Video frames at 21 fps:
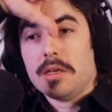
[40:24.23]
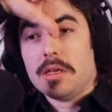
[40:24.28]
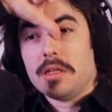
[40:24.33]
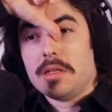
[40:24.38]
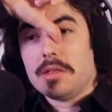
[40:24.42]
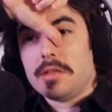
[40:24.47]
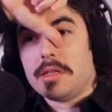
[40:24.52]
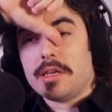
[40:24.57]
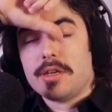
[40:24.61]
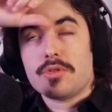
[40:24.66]

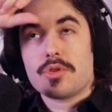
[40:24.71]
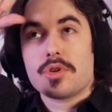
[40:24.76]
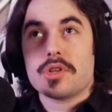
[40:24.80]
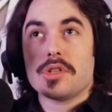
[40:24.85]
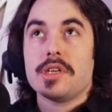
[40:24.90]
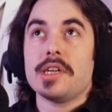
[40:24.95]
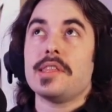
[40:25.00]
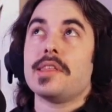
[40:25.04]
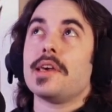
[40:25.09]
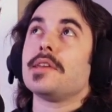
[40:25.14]

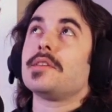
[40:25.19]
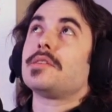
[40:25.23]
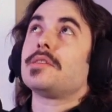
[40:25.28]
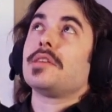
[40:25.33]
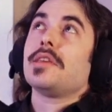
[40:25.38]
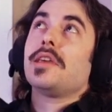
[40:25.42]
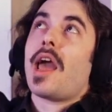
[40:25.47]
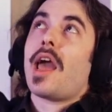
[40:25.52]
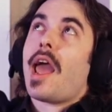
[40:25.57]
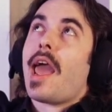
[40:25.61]
Literally, they
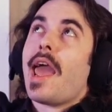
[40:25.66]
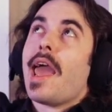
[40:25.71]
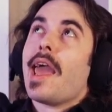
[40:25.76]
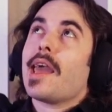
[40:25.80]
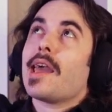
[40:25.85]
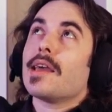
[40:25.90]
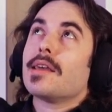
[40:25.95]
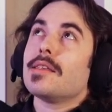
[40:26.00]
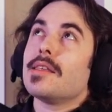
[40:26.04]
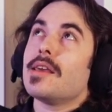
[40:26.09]
see you
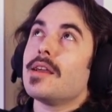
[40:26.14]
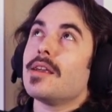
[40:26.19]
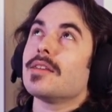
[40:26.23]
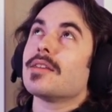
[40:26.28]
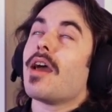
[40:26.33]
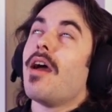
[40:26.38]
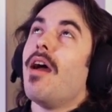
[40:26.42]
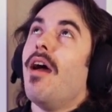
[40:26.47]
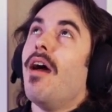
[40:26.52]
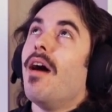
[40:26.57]
hanging
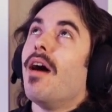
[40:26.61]
there.